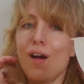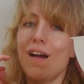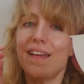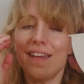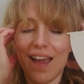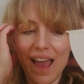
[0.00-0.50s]

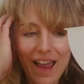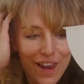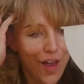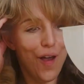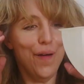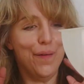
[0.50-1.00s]
Right,
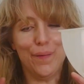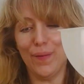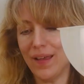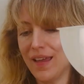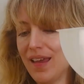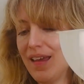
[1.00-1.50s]
hello.
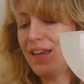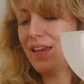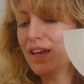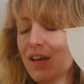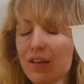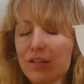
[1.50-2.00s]

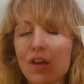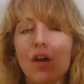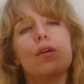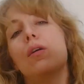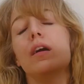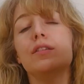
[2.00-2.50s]

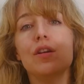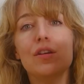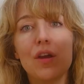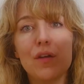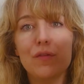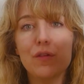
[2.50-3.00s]
So I don't
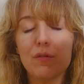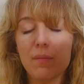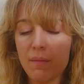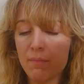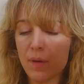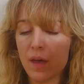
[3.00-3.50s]
know if you
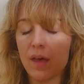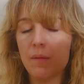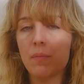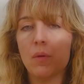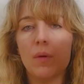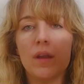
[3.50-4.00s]
remember,
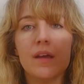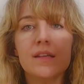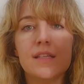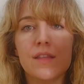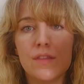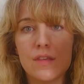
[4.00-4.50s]
but when I
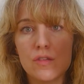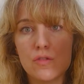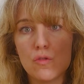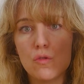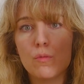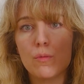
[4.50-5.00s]
did the
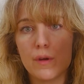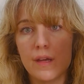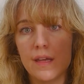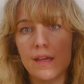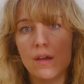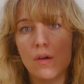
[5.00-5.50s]

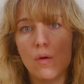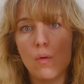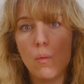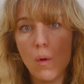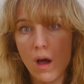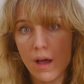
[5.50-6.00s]
strawberry
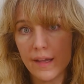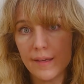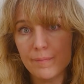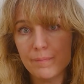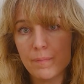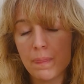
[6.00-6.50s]

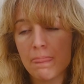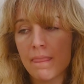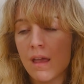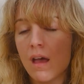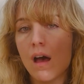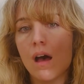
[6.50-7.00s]
wine,
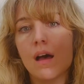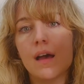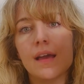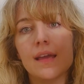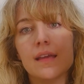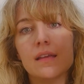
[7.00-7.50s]

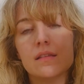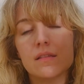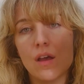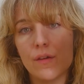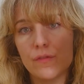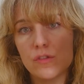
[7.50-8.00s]
I
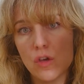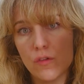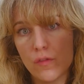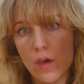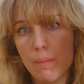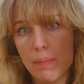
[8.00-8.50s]
siphoned
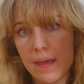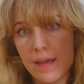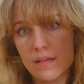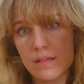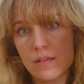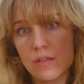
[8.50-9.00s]
off a
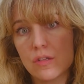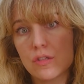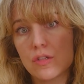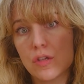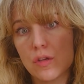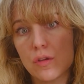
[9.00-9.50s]
bit
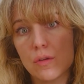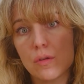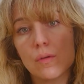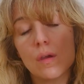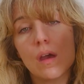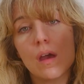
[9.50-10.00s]

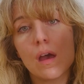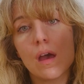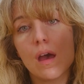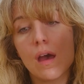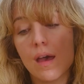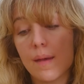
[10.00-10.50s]
to
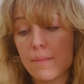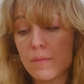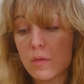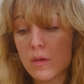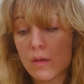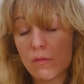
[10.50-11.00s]

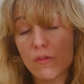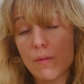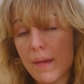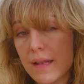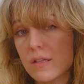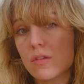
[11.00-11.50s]

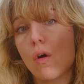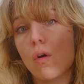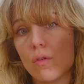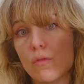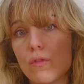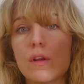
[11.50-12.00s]
ferment
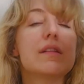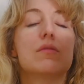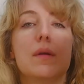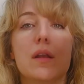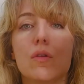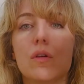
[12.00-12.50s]
on for a little
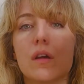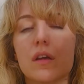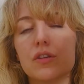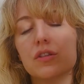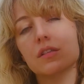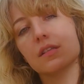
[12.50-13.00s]
bit longer,
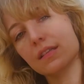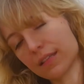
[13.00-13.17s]
just to